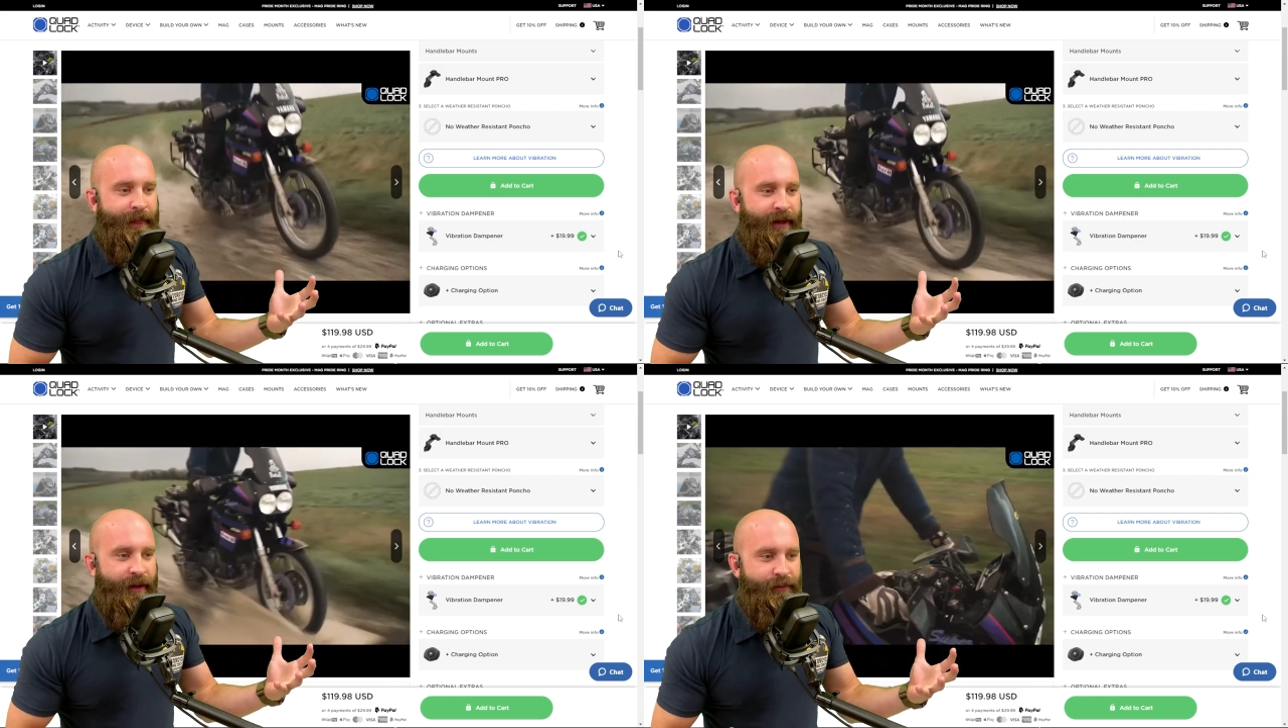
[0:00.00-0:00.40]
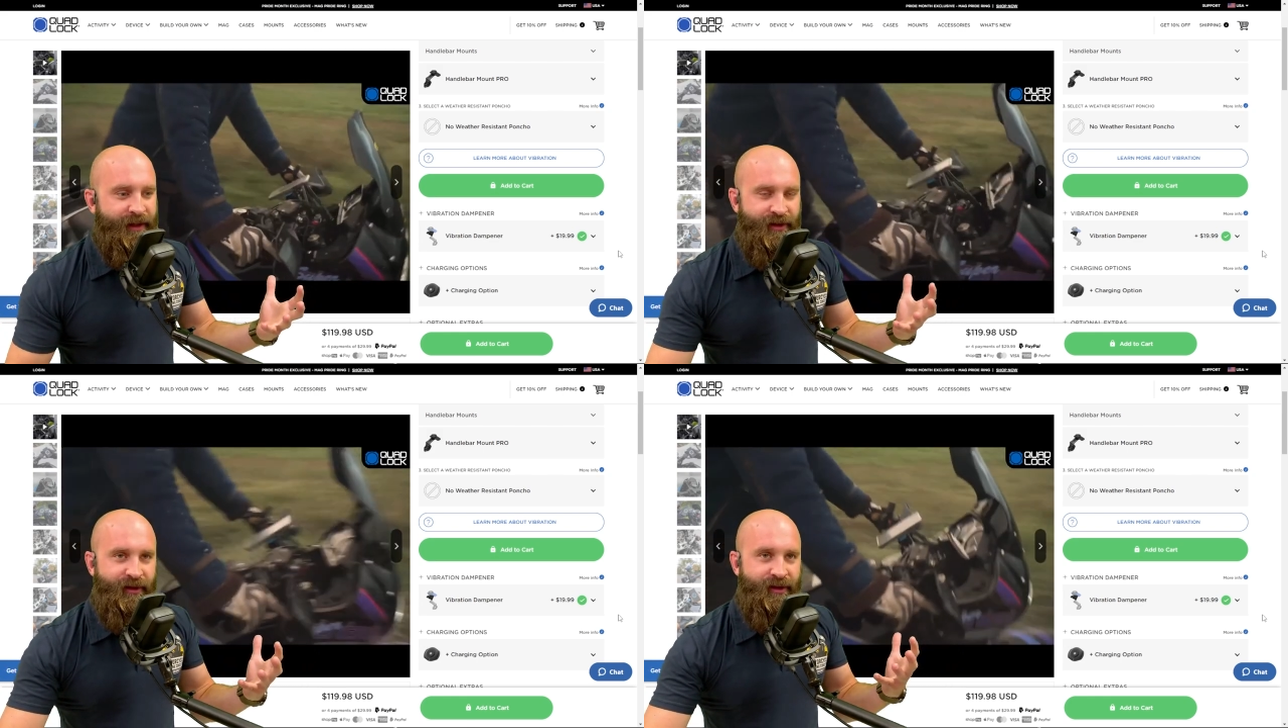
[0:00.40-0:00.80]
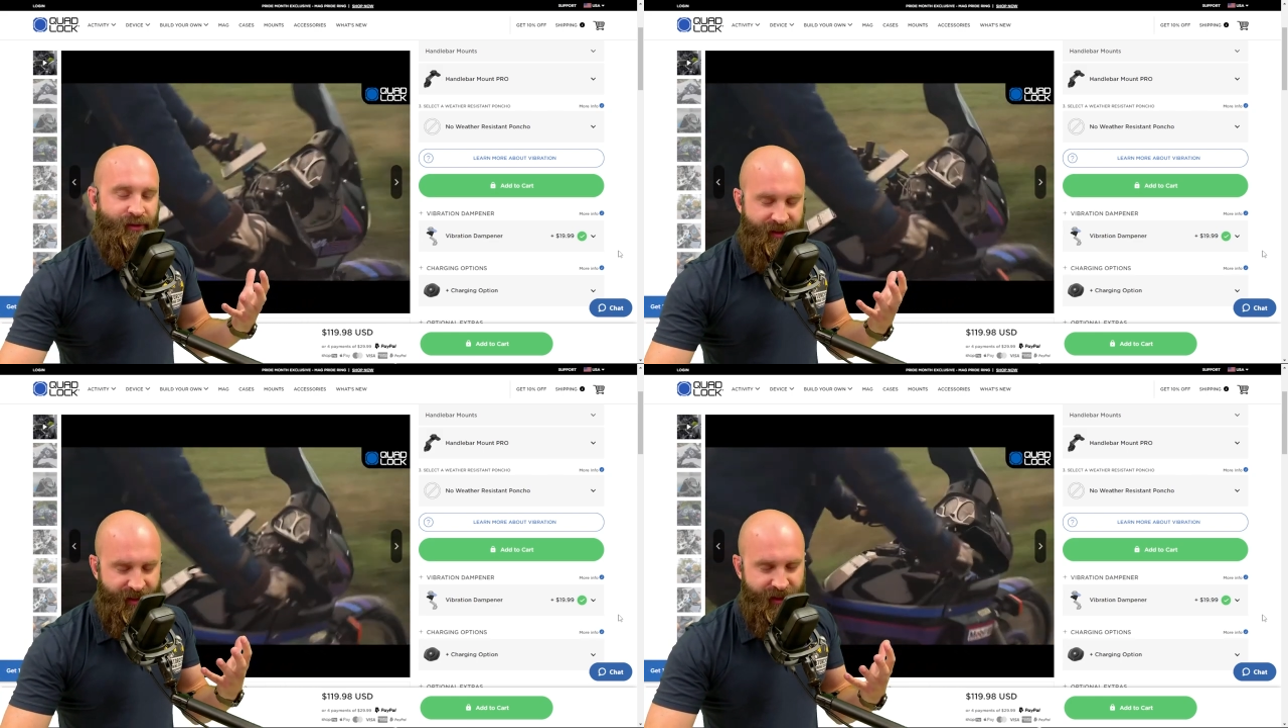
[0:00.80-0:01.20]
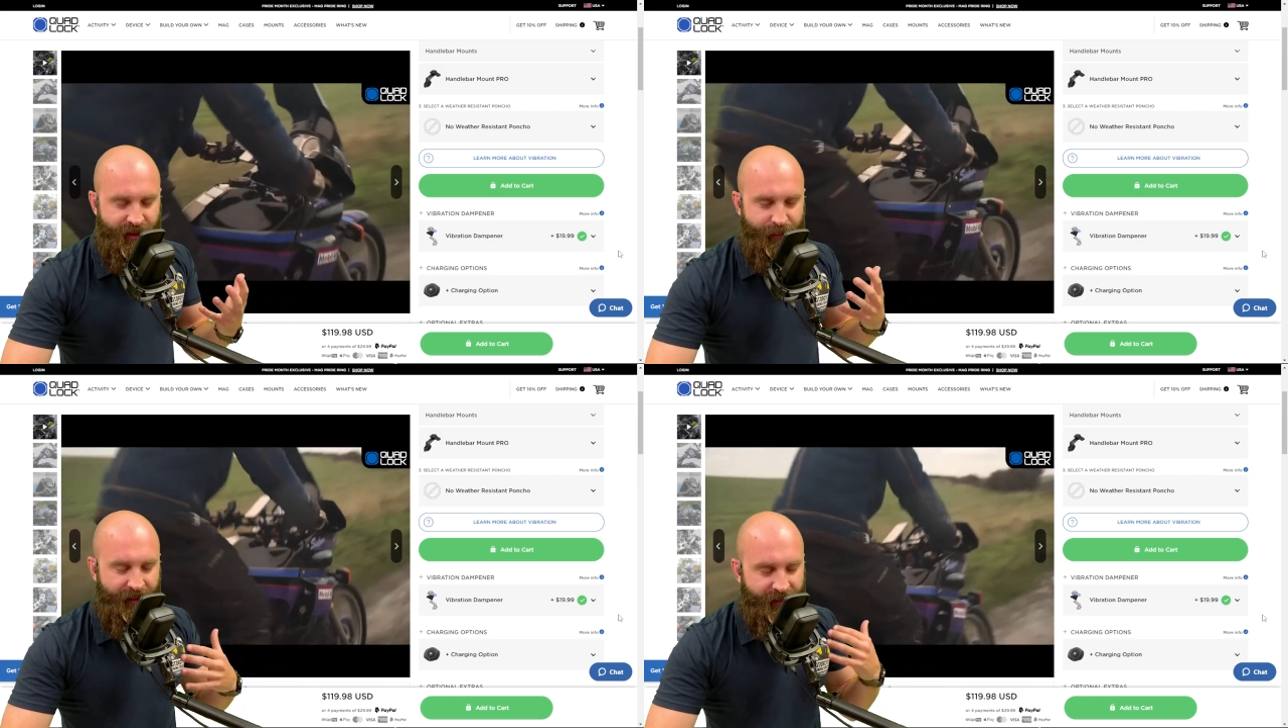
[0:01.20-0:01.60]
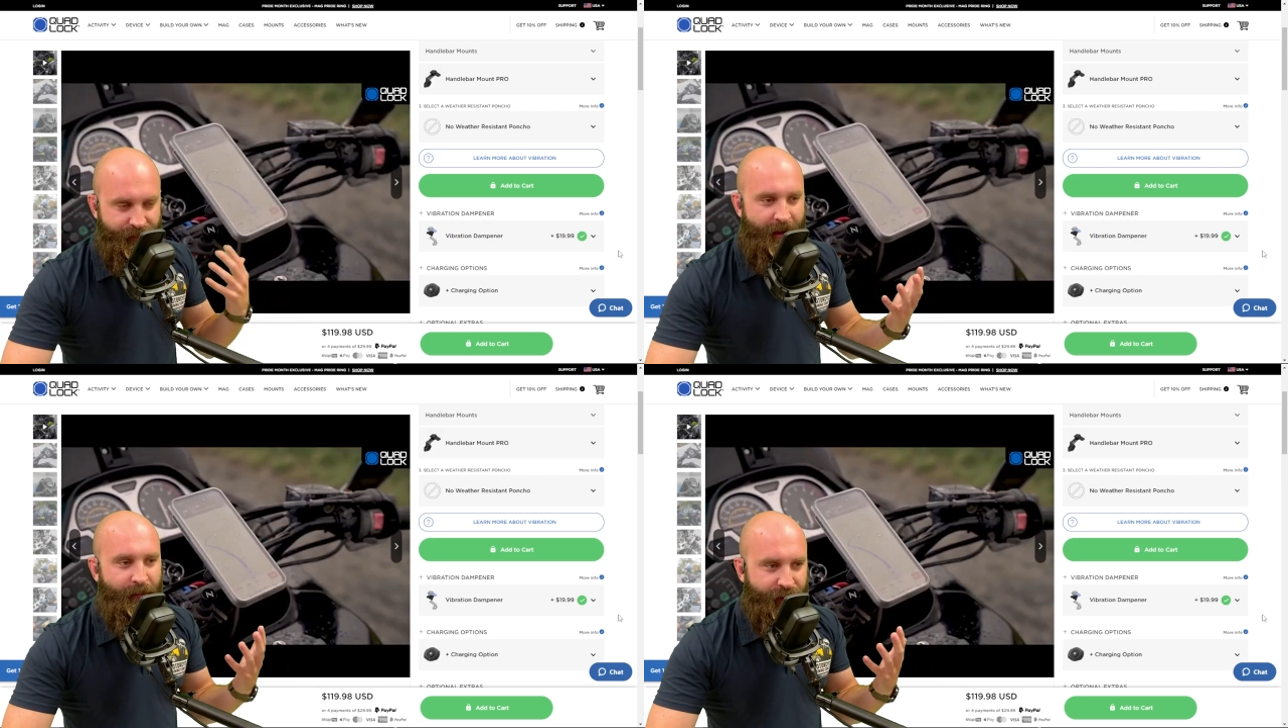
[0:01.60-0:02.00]
Uh, make sure you're strategic about the
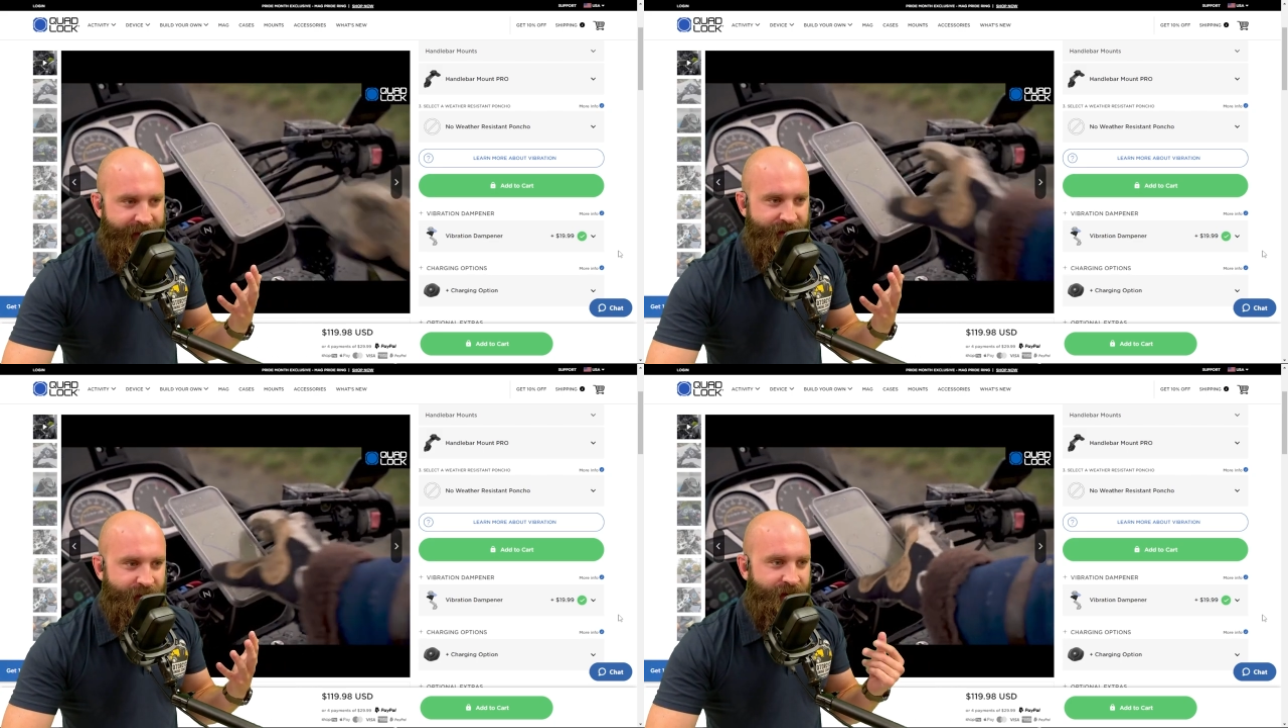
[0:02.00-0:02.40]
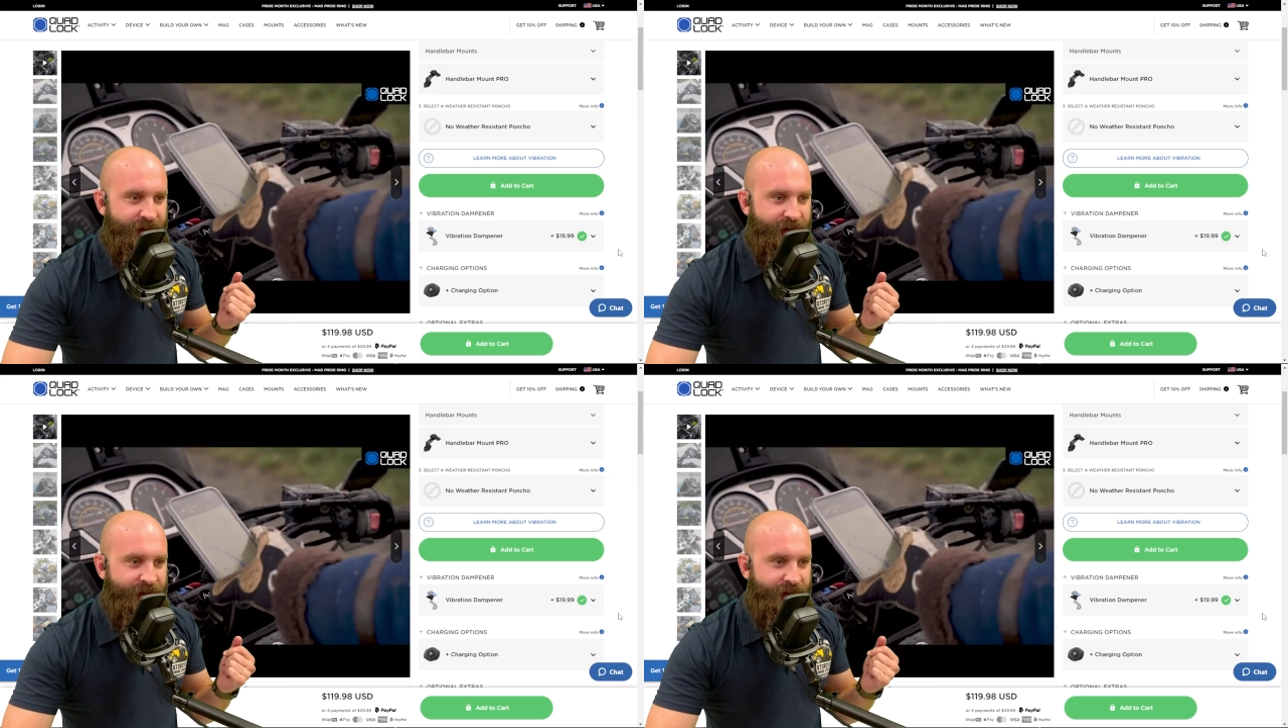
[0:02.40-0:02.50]
mount placement.